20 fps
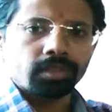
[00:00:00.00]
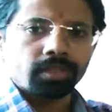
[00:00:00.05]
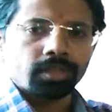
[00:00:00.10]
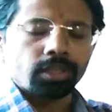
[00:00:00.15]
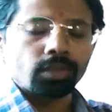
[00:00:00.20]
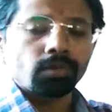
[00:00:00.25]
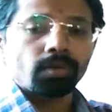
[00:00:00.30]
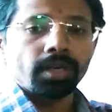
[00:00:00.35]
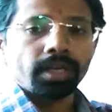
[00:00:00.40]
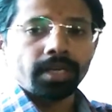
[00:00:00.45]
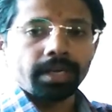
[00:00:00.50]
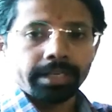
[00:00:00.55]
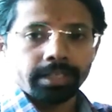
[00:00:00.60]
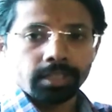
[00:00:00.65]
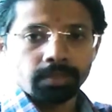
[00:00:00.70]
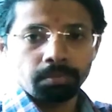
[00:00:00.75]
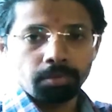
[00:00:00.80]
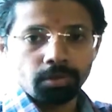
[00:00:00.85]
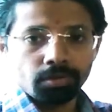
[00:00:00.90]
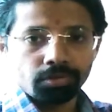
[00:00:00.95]
the nuclear
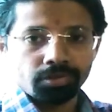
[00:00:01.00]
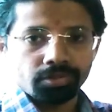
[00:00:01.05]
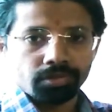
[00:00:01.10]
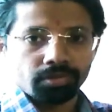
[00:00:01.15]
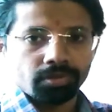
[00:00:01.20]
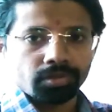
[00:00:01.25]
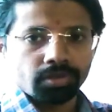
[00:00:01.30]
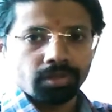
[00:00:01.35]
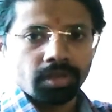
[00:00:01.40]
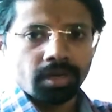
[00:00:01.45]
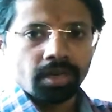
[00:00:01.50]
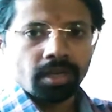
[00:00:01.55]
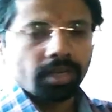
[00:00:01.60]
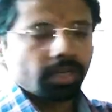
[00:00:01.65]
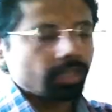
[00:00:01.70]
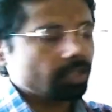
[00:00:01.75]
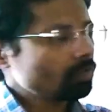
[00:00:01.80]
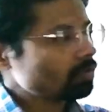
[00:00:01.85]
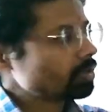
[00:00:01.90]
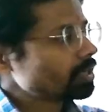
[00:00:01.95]
explosions.
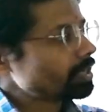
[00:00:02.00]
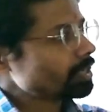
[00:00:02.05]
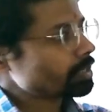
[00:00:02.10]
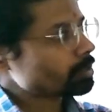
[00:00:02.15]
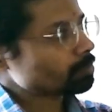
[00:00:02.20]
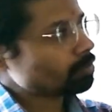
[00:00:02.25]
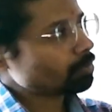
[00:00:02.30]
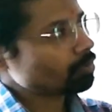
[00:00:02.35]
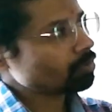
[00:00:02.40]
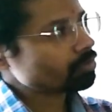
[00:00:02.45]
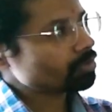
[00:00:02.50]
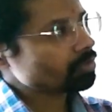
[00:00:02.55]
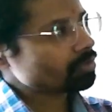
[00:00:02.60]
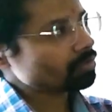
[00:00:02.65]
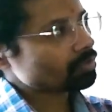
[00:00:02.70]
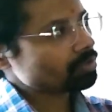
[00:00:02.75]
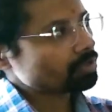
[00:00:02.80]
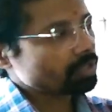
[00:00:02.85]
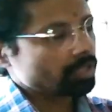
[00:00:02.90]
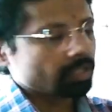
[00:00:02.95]
Nuclear
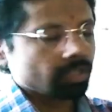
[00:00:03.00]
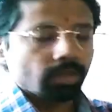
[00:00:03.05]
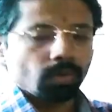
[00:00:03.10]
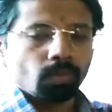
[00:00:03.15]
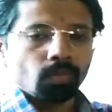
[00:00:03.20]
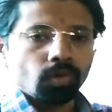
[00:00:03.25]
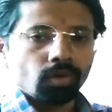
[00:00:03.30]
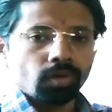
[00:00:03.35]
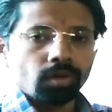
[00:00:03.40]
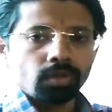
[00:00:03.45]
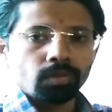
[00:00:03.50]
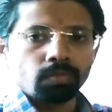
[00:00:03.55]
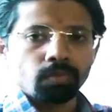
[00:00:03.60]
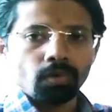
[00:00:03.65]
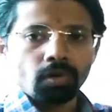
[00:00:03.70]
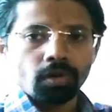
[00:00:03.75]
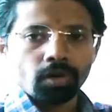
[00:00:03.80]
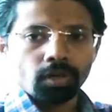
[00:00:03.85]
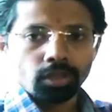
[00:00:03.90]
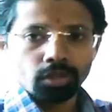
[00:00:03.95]
explosions in the World
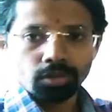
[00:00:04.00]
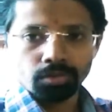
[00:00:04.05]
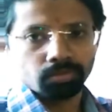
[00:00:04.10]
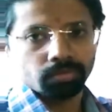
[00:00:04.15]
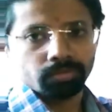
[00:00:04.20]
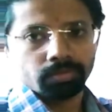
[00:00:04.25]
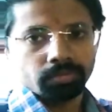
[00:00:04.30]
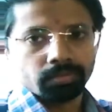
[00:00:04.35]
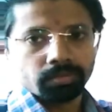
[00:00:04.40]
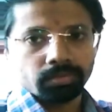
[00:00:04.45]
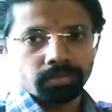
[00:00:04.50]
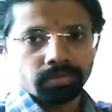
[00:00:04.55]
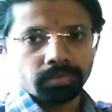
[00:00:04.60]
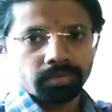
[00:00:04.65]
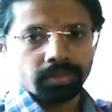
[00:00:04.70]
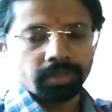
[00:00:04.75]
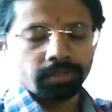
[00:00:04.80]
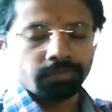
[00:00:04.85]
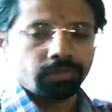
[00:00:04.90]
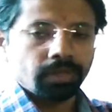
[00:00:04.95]
War II,
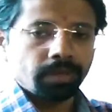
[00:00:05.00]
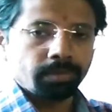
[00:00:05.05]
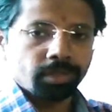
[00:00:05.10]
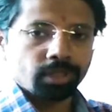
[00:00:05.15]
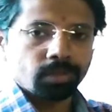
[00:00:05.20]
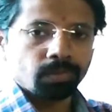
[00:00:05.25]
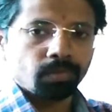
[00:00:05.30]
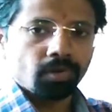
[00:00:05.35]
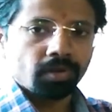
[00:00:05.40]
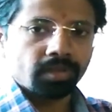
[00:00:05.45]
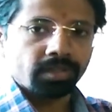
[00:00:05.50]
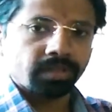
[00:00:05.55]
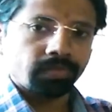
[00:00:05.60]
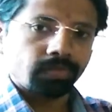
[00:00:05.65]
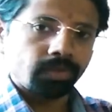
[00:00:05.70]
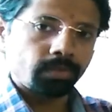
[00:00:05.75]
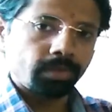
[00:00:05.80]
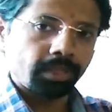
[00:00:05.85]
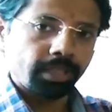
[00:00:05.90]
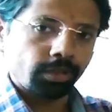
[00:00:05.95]
the famous spots
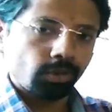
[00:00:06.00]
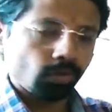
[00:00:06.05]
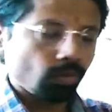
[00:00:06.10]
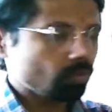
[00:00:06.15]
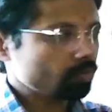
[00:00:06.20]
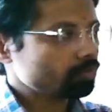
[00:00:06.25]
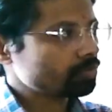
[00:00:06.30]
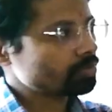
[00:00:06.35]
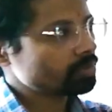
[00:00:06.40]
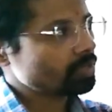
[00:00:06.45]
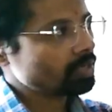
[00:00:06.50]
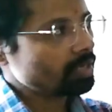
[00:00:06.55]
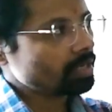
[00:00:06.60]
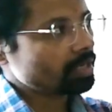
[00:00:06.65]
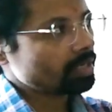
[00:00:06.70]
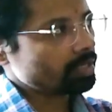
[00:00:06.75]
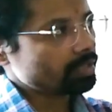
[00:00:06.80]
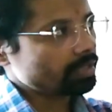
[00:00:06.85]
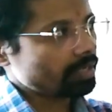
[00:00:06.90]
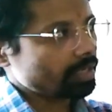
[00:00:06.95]
everybody knows,
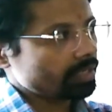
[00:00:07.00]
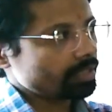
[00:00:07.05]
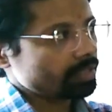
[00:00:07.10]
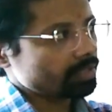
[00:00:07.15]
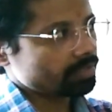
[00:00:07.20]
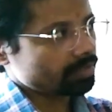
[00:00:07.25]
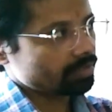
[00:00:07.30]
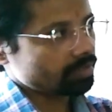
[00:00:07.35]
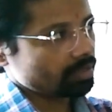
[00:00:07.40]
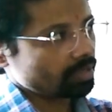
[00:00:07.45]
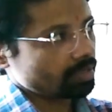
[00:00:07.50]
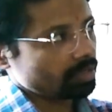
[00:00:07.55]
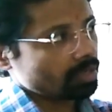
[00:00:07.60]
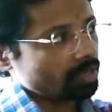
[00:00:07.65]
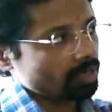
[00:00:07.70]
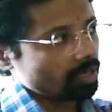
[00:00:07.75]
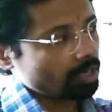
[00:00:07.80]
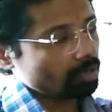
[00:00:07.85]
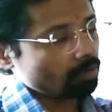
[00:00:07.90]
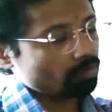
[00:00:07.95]
that is
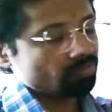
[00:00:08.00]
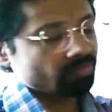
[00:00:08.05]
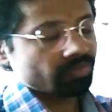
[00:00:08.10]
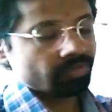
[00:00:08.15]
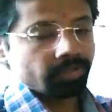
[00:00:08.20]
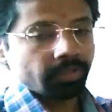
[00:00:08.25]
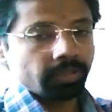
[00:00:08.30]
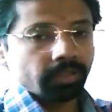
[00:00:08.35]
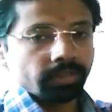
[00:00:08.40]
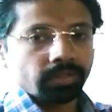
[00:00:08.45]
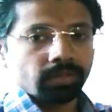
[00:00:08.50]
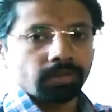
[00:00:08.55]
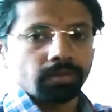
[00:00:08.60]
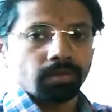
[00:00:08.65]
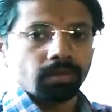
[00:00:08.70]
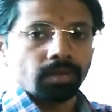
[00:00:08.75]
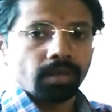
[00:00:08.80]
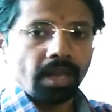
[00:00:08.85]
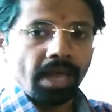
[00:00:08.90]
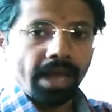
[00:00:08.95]
around 6
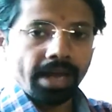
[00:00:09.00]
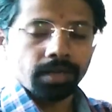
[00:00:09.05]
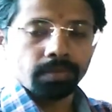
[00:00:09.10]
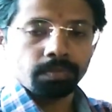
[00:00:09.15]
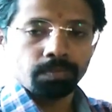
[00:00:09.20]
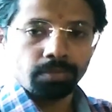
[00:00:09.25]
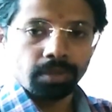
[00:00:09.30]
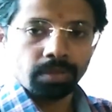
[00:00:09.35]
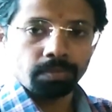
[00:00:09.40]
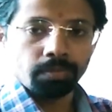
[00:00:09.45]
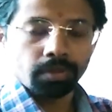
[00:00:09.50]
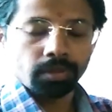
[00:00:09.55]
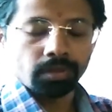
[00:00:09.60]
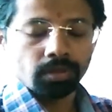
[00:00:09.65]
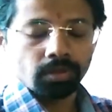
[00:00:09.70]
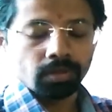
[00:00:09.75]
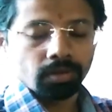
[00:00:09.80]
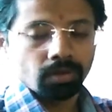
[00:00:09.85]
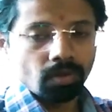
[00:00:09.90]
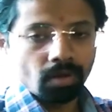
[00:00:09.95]
lakh
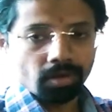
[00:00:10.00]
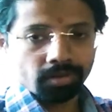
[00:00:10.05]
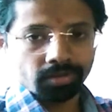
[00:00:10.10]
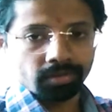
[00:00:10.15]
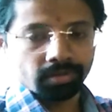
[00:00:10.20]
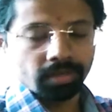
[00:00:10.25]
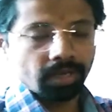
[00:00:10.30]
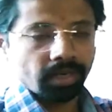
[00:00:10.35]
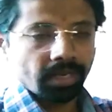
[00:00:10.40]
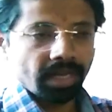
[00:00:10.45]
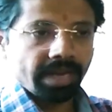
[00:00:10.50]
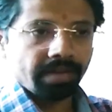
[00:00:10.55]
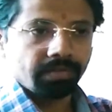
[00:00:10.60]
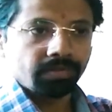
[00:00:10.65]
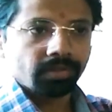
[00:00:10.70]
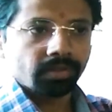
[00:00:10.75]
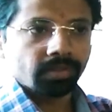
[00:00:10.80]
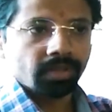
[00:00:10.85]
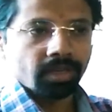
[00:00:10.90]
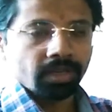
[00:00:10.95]
people lost their
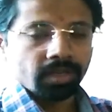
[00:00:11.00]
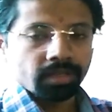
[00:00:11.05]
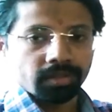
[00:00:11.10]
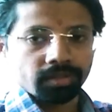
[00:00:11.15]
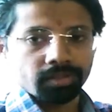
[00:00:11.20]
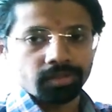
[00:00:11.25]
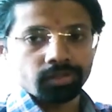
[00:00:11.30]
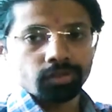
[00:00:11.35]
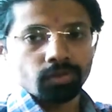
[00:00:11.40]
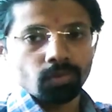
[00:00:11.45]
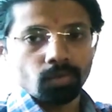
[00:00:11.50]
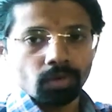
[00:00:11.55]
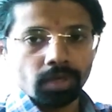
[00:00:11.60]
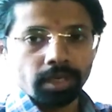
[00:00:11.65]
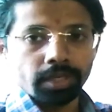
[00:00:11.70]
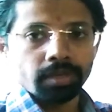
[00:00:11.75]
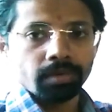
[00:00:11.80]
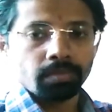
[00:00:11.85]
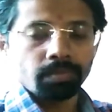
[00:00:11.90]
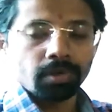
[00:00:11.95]
lives. This is the only
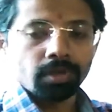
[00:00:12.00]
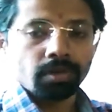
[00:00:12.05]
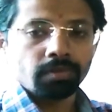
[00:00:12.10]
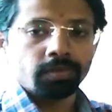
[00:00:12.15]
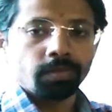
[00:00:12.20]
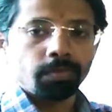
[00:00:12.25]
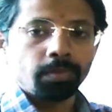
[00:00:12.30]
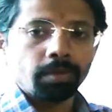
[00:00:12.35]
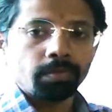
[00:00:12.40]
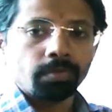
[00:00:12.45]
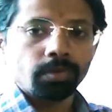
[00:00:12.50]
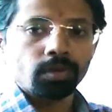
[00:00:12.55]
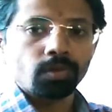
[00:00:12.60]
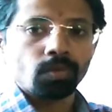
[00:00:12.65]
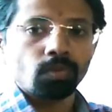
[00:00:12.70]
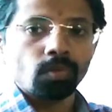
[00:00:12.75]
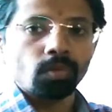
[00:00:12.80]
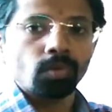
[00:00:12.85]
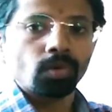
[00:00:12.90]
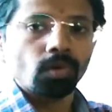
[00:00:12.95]
number of the people
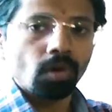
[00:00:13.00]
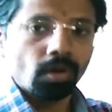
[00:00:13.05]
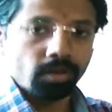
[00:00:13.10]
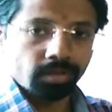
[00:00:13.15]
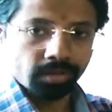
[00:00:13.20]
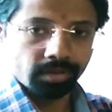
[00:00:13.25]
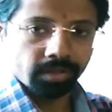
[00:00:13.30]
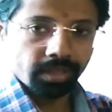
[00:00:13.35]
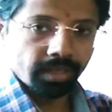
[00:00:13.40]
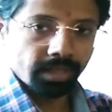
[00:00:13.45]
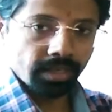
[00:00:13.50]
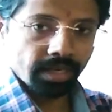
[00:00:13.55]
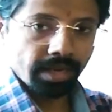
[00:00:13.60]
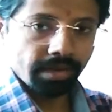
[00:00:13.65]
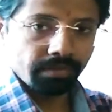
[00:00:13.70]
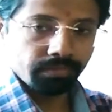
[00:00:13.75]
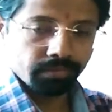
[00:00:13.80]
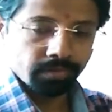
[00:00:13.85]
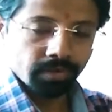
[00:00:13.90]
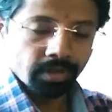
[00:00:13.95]
who lost their
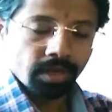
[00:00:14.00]
life.